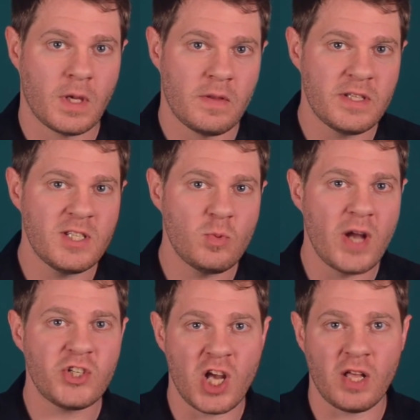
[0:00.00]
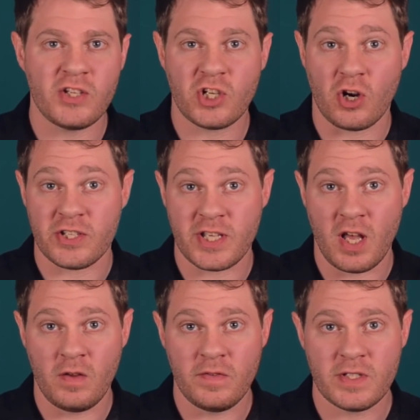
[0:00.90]
This is why challenging
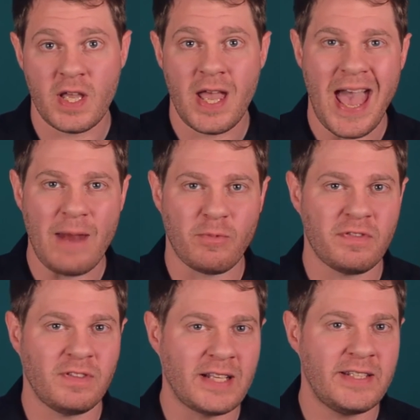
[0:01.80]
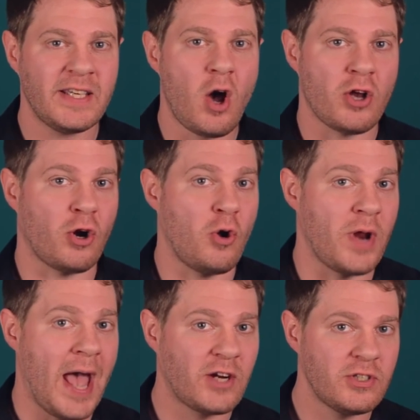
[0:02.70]
ourselves and reflecting on our own
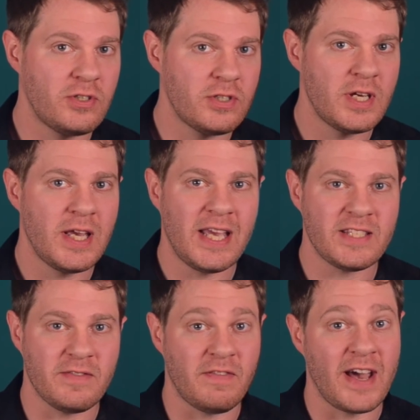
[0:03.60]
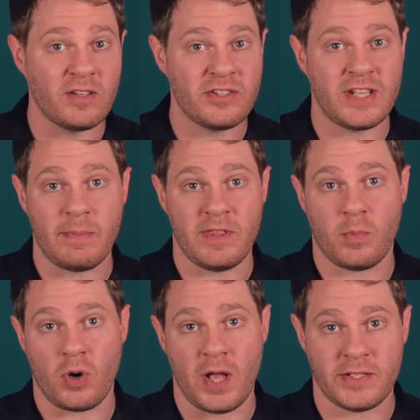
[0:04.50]
actions is a vital step in the
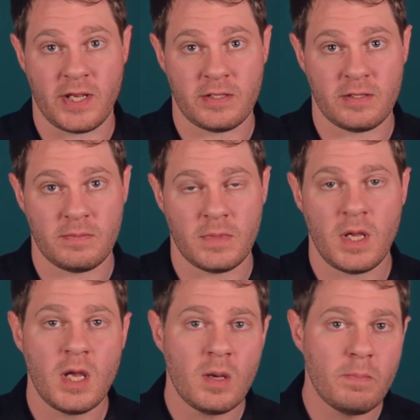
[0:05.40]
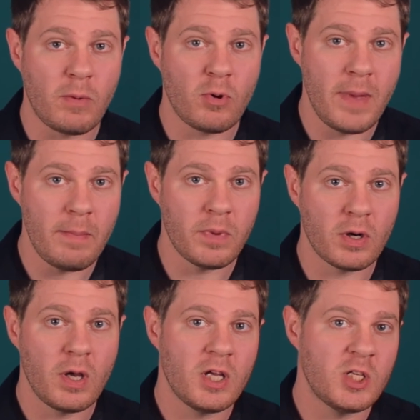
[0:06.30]
process. But
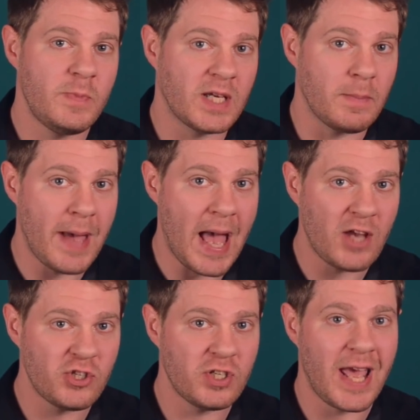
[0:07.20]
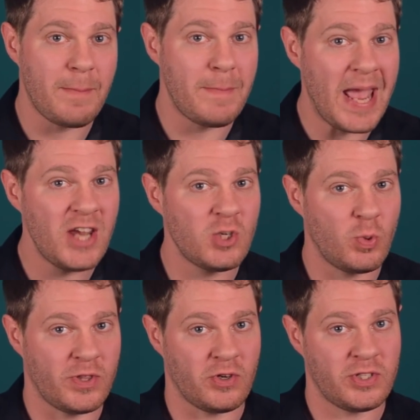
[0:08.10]
remember to be compassionate and patient
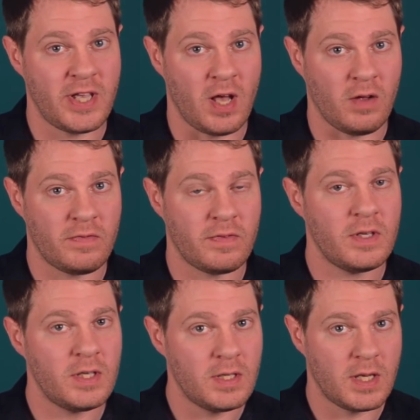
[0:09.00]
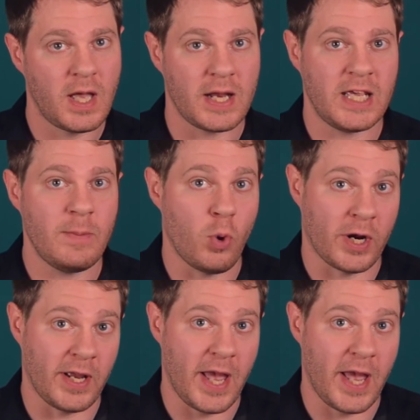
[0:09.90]
with yourself, and keep working